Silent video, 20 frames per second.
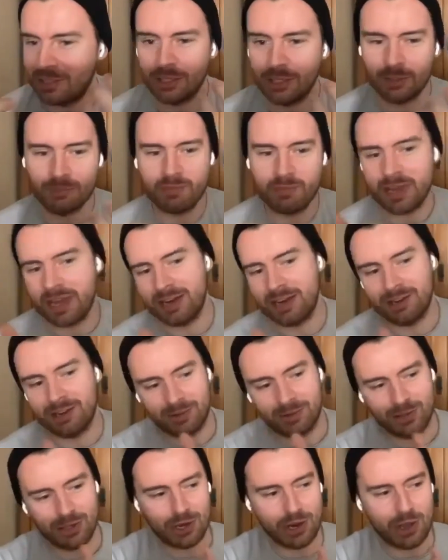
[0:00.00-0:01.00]
it doesn't
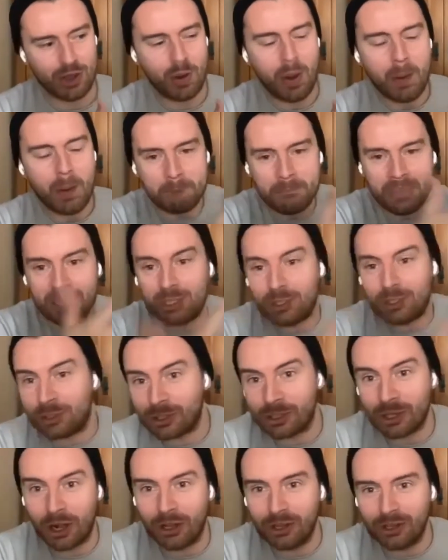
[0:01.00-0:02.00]
mean you know
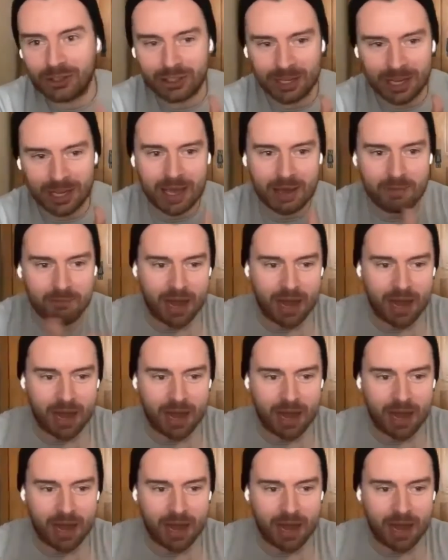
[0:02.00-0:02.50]
millions of dollars.